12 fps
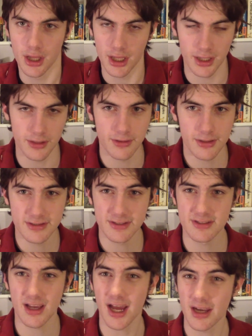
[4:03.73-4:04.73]
And this
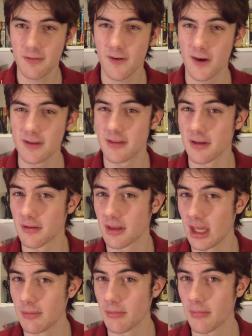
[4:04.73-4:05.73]
is kind of hard to
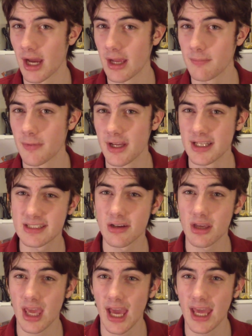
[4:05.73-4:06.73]
keep in mind, but it's
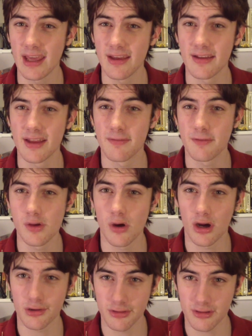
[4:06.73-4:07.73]
okay if you
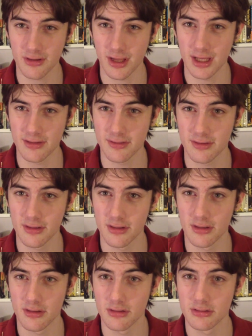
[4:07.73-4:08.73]
alternate
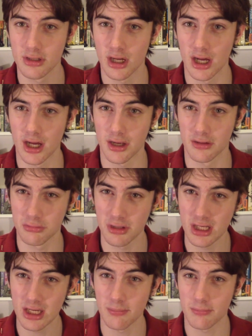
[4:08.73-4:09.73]

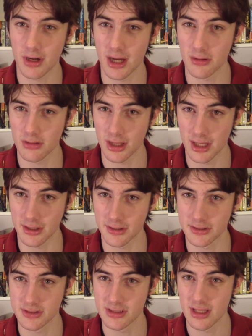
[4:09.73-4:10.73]
green and brown
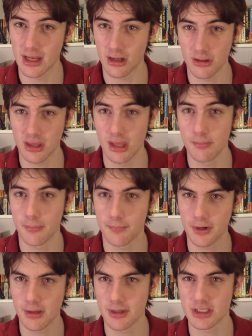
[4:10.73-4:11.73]
layers. That'll keep a
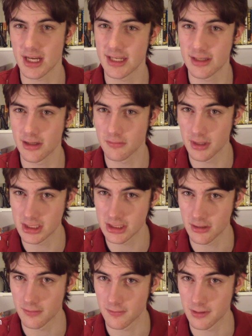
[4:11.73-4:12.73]
pretty much ideal
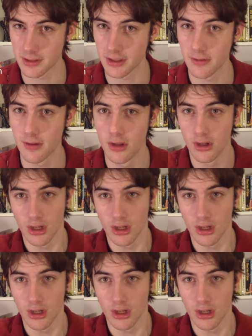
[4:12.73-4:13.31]
ratio for you.